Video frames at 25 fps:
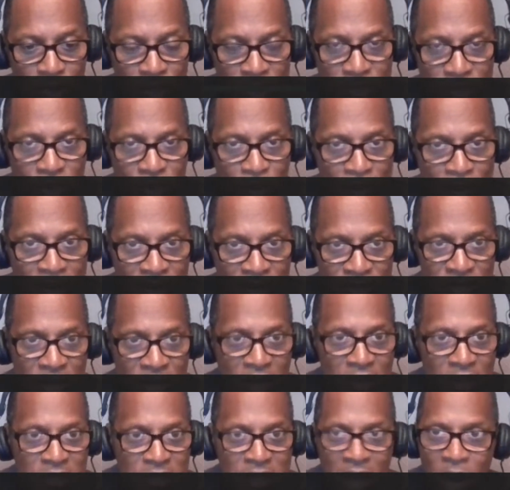that's gonna make a
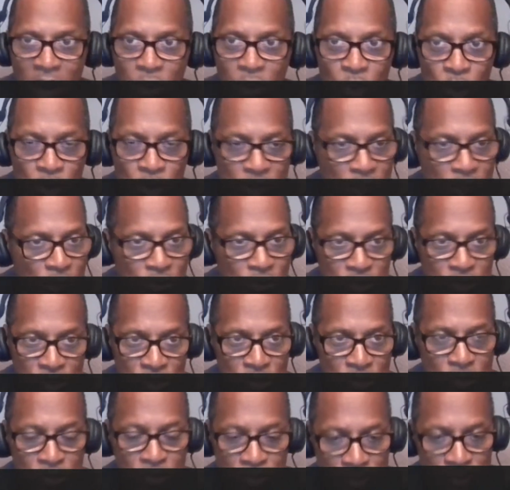child not want to go to
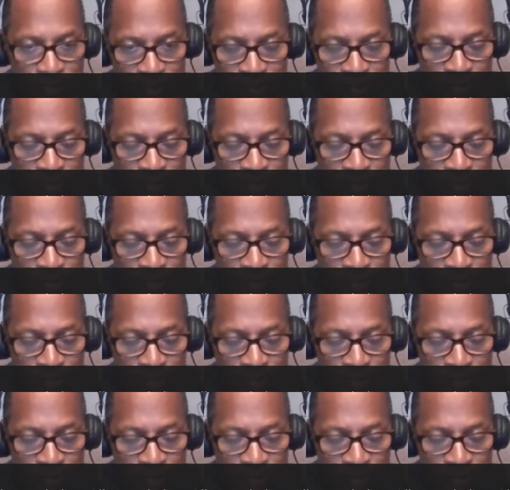school.